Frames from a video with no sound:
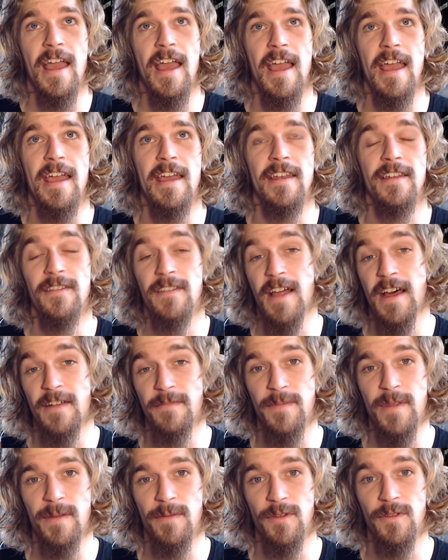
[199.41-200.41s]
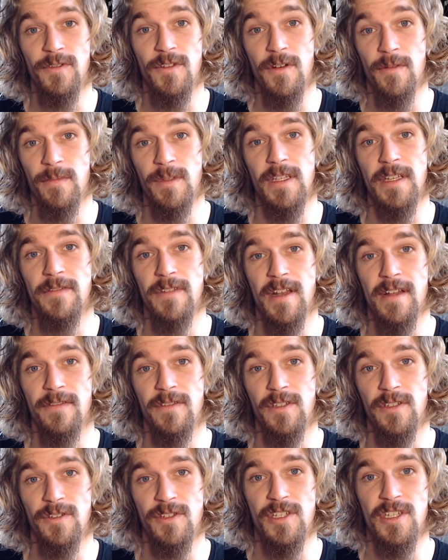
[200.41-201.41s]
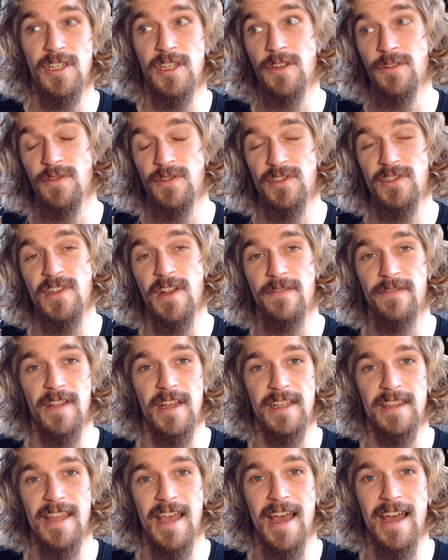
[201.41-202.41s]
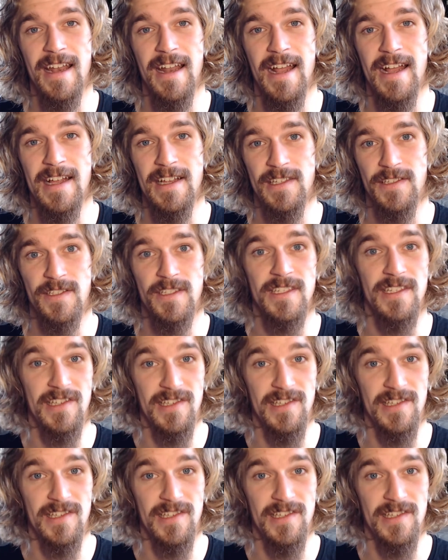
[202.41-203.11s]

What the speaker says: And a lot of people who don't believe in evolution use stuff like that as